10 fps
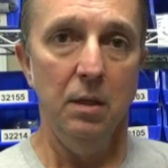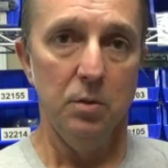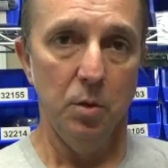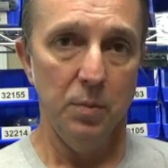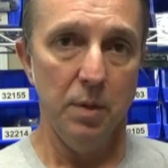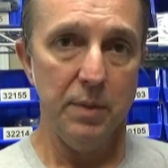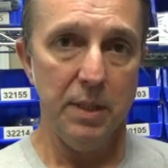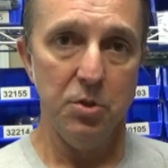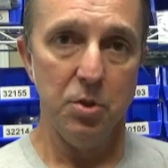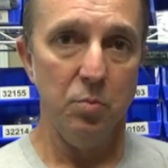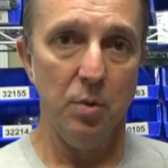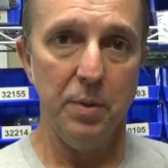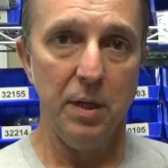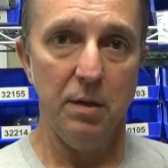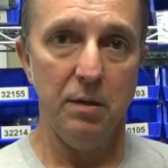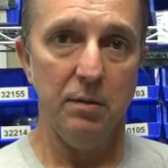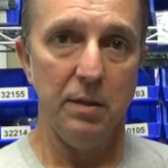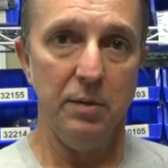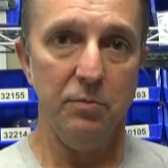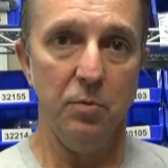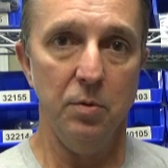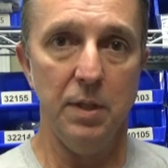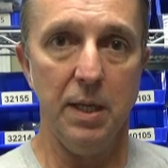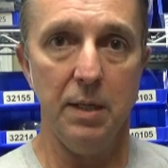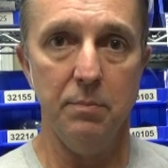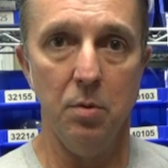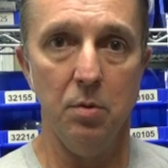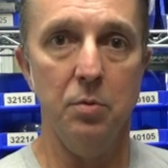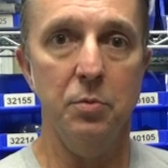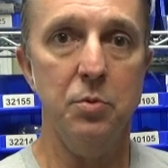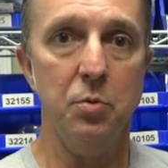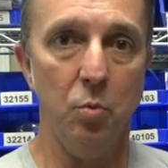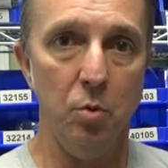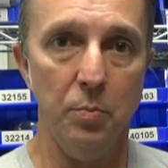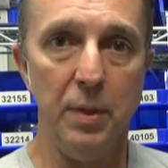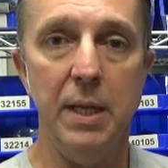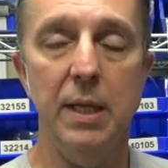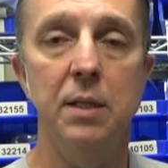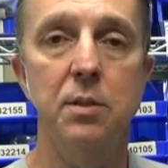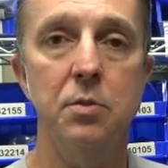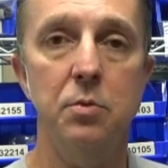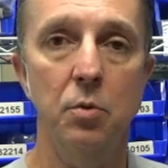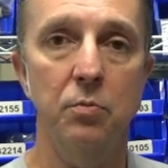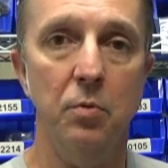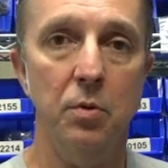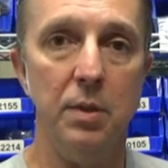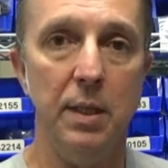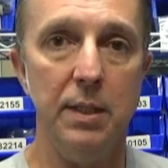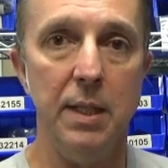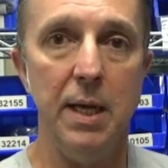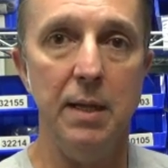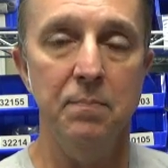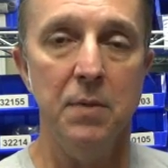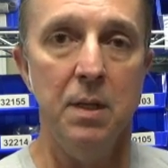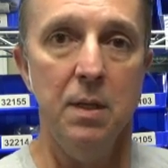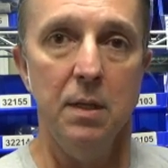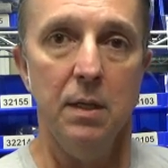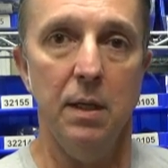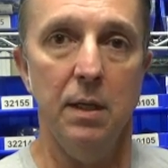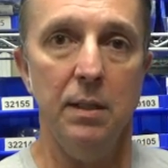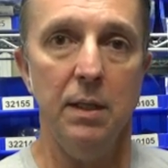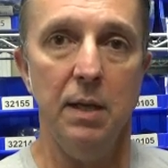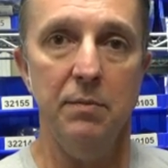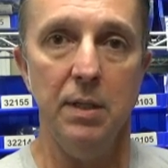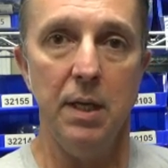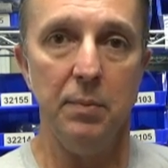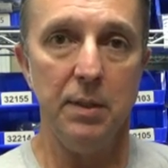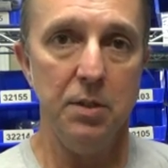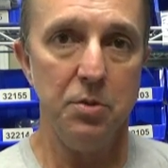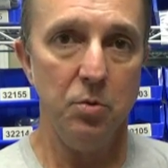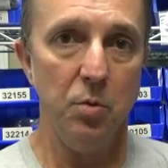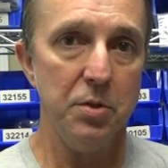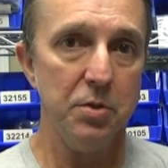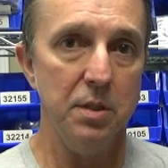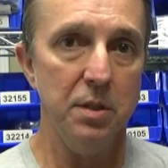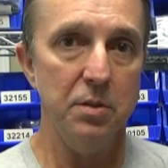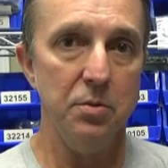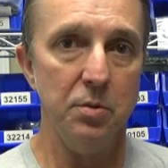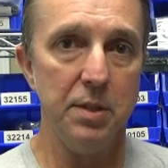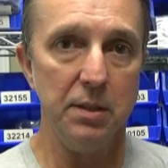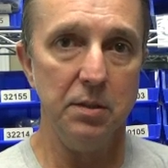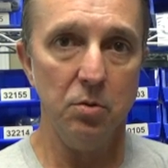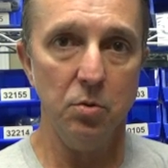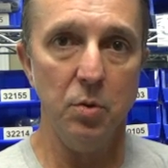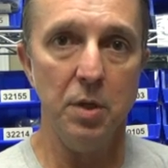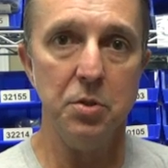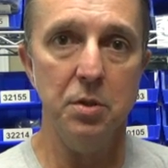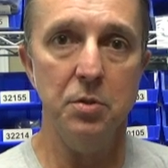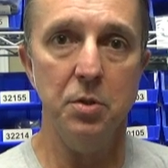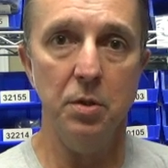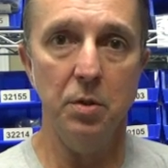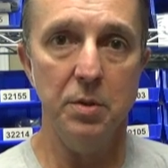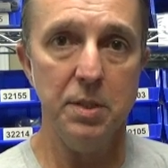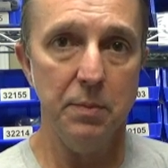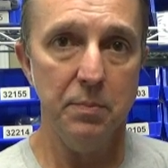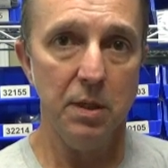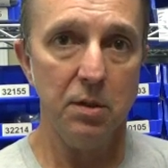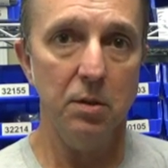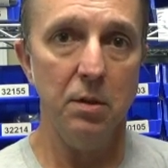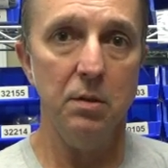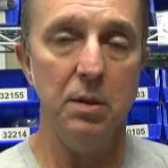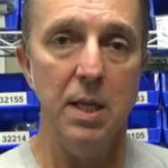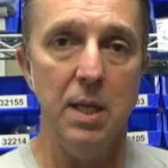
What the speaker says: engine repair, like for the head bolts, oil pans, so forth like that, have any application questions or technical questions, you can always give me a call